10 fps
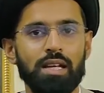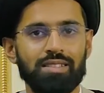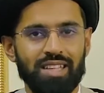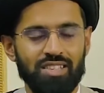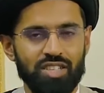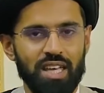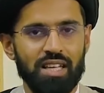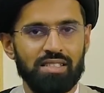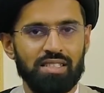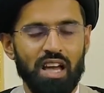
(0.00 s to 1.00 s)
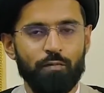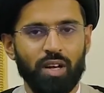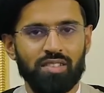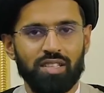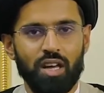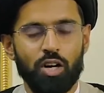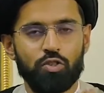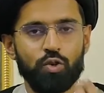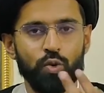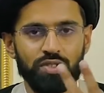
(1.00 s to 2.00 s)
Sajda is sahv because there are
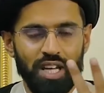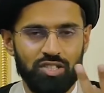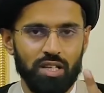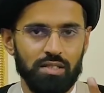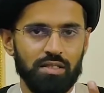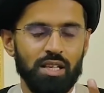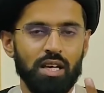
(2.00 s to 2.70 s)
2 sajdas,